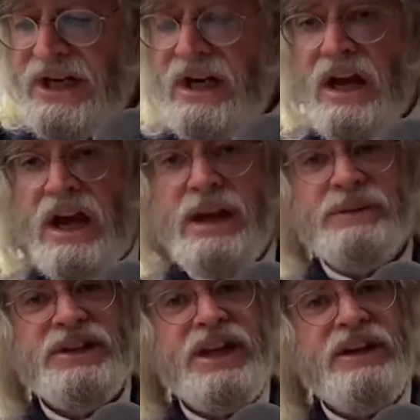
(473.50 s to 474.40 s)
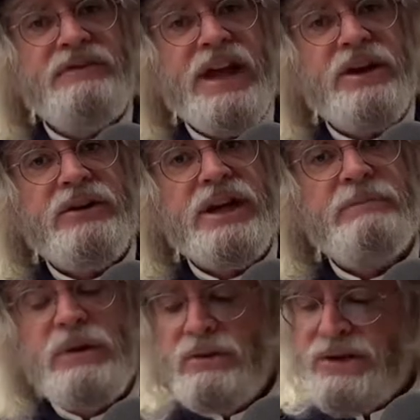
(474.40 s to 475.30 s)
Uh, he was an innovator in
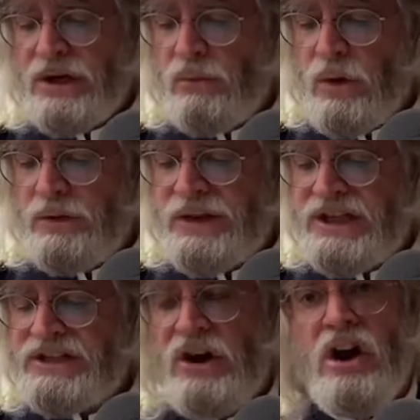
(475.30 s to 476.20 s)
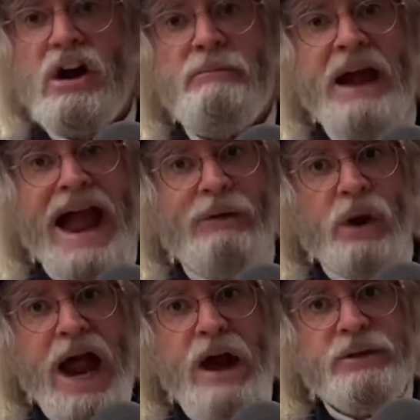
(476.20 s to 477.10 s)
music, wrote the song
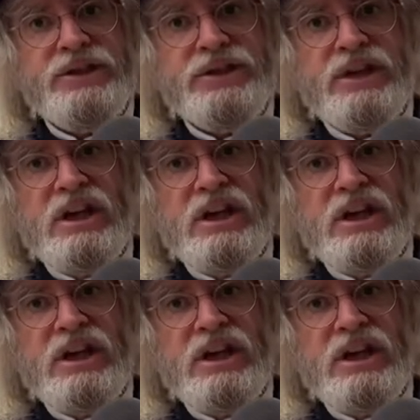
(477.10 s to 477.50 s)
Powerhouse,